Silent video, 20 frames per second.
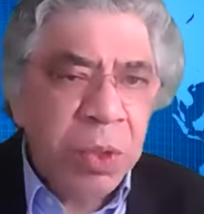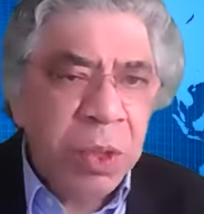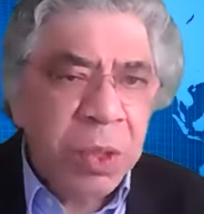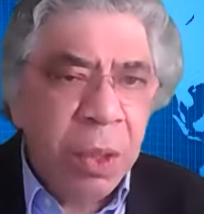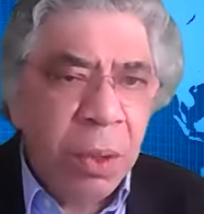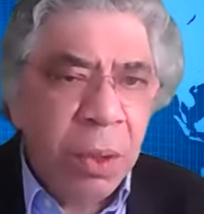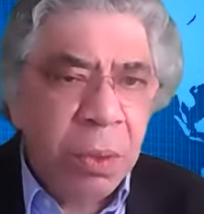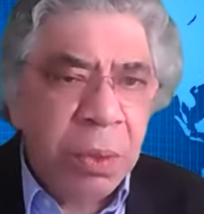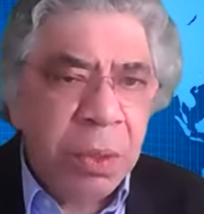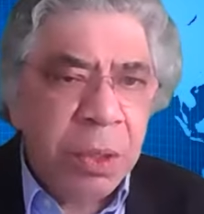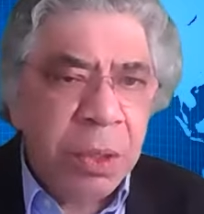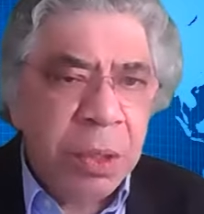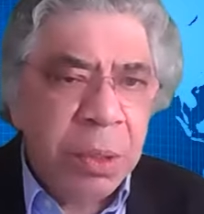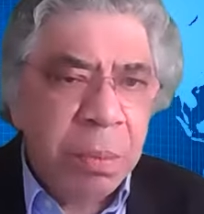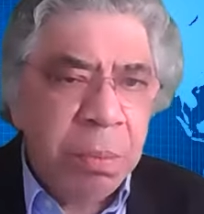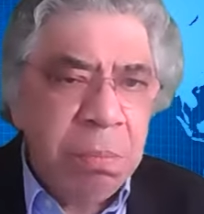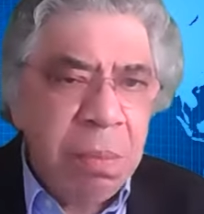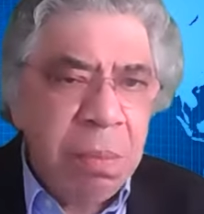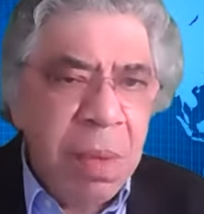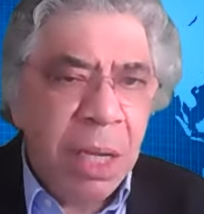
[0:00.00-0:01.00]
results
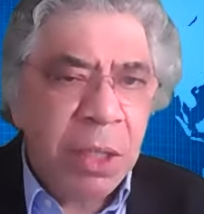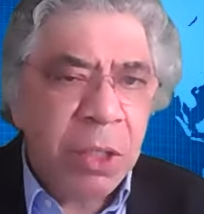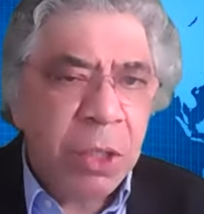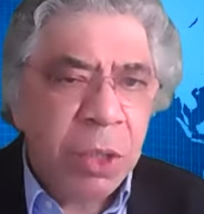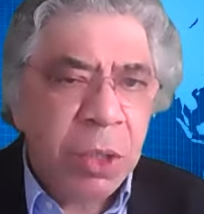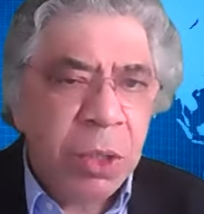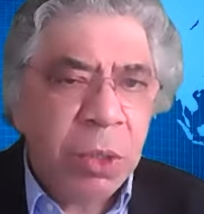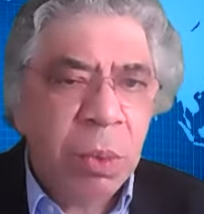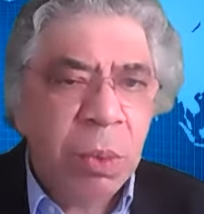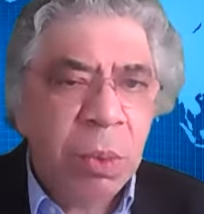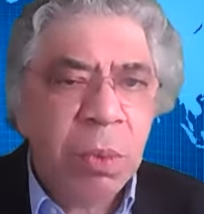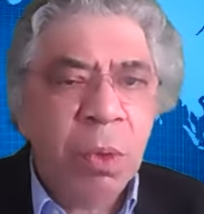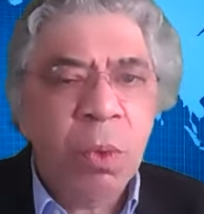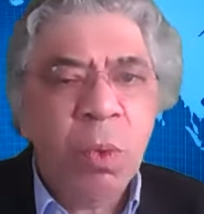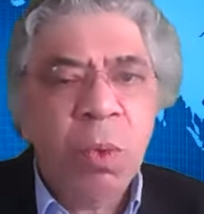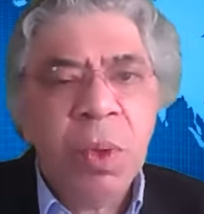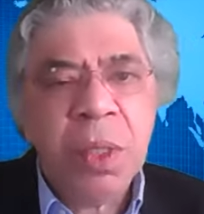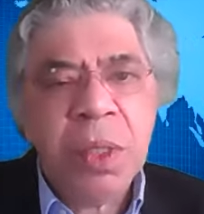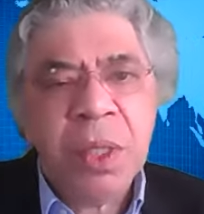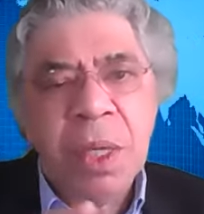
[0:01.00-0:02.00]
match
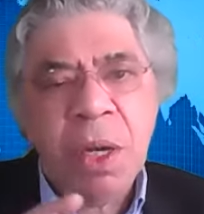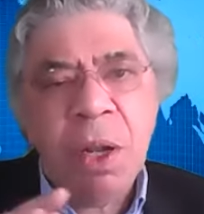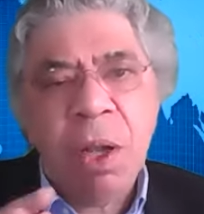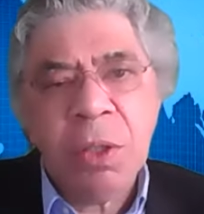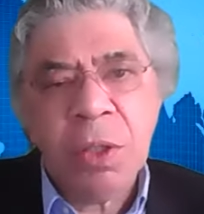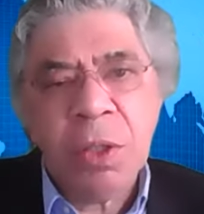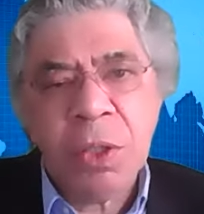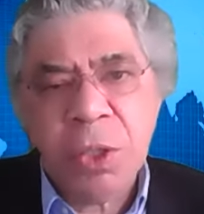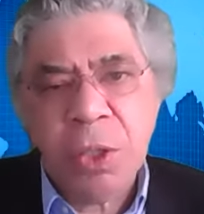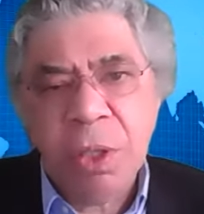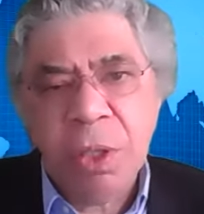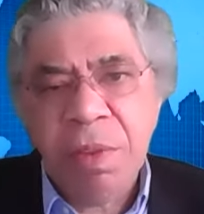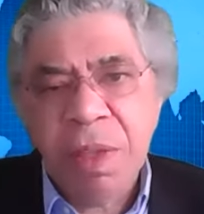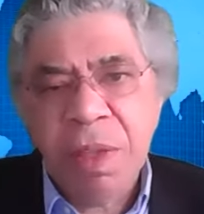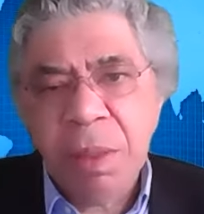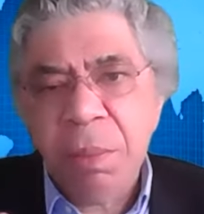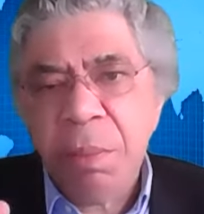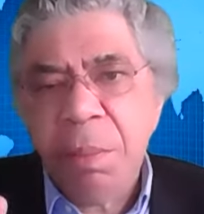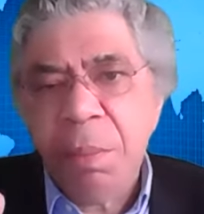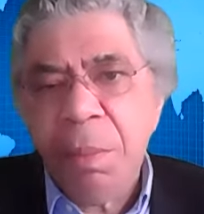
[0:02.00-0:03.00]
with another
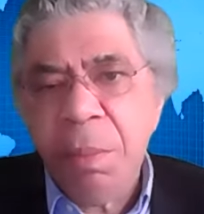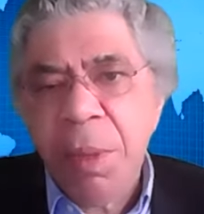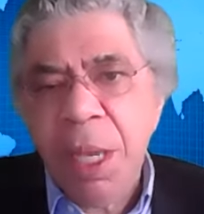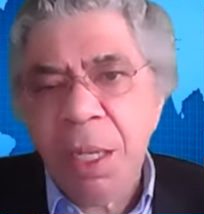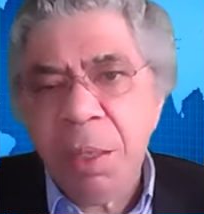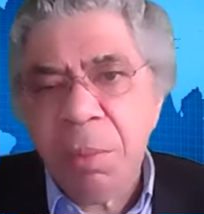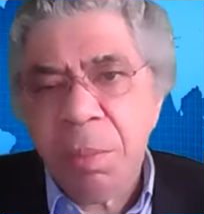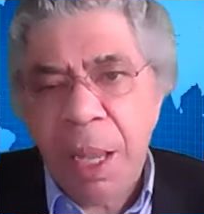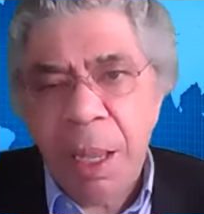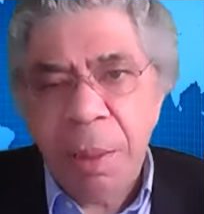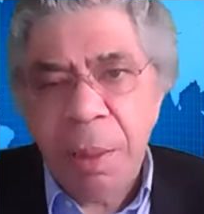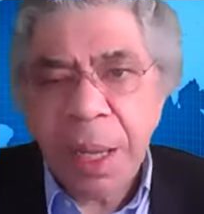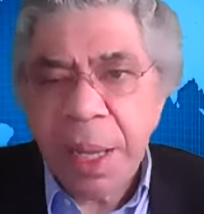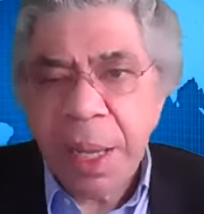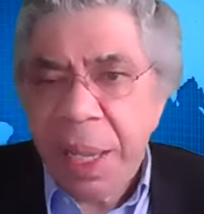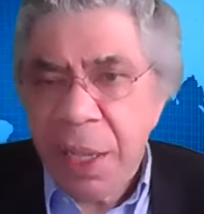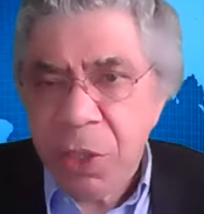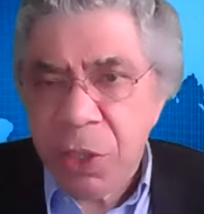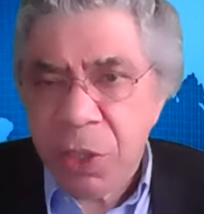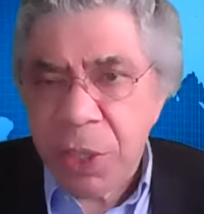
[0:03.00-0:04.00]
survey made by
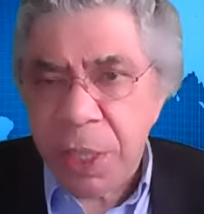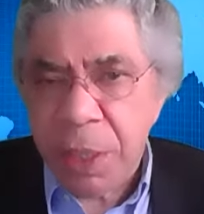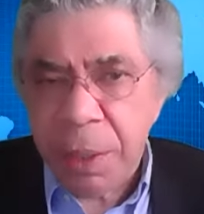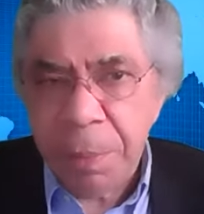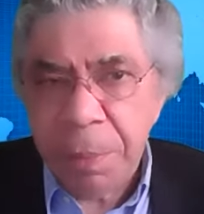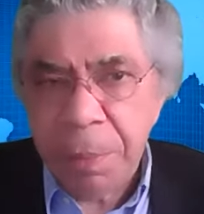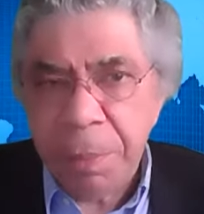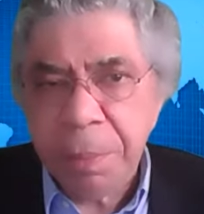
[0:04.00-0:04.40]
McKinsey.